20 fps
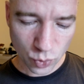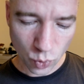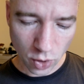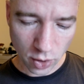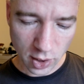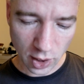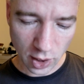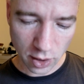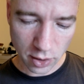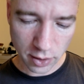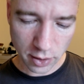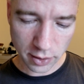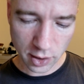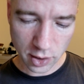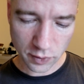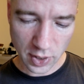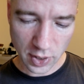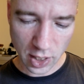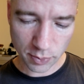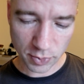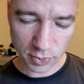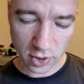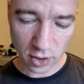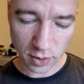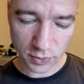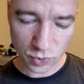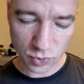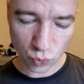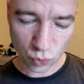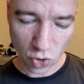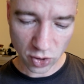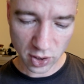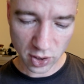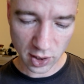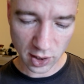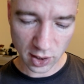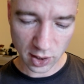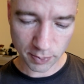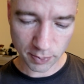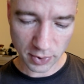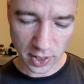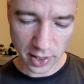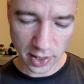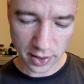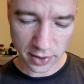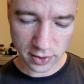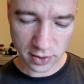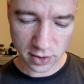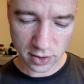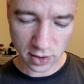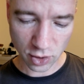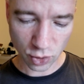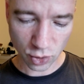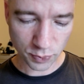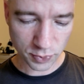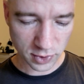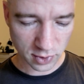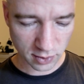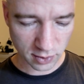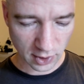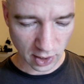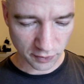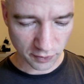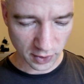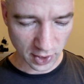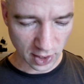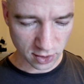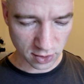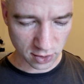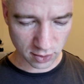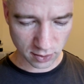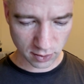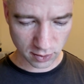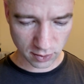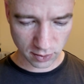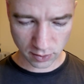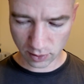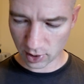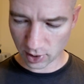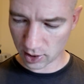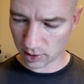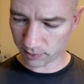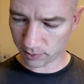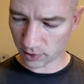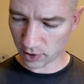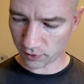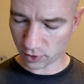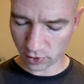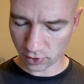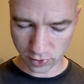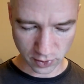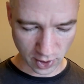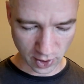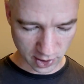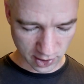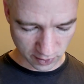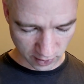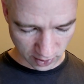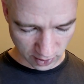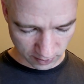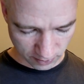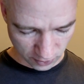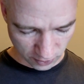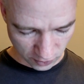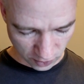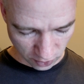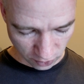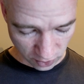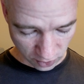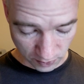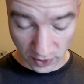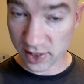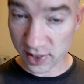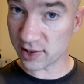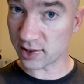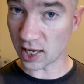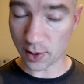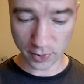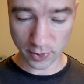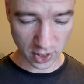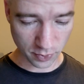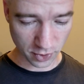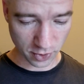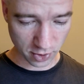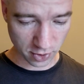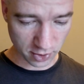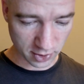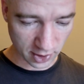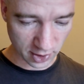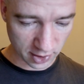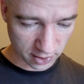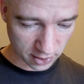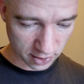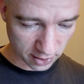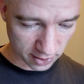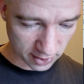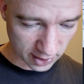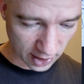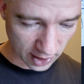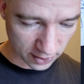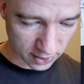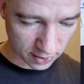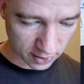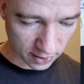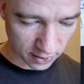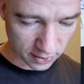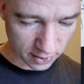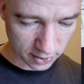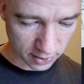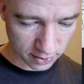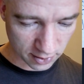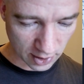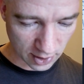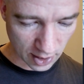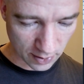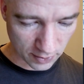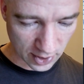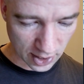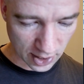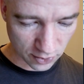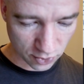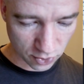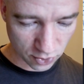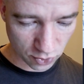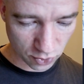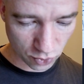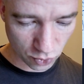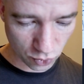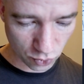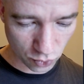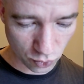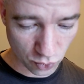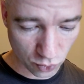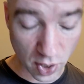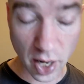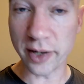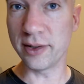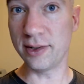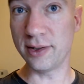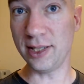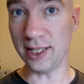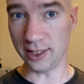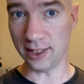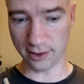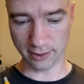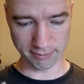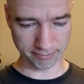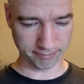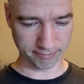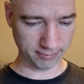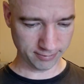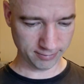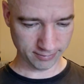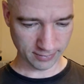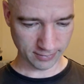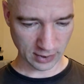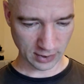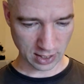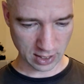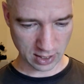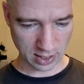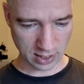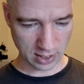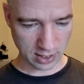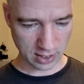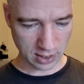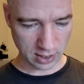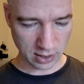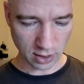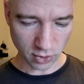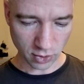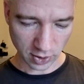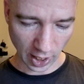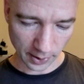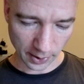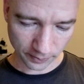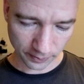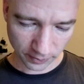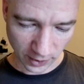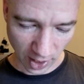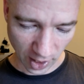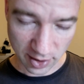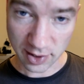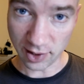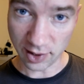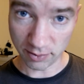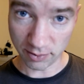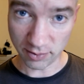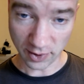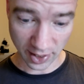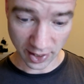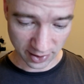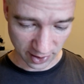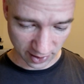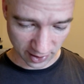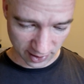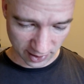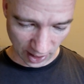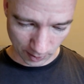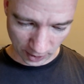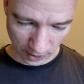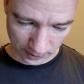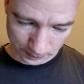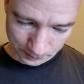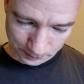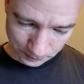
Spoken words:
walk along, the ground becomes rocky and the path slopes. Did I forget to? I forgot to actually reduce my stamina when I got injured just now. So I'm down to 19. Okay, 19 stamina.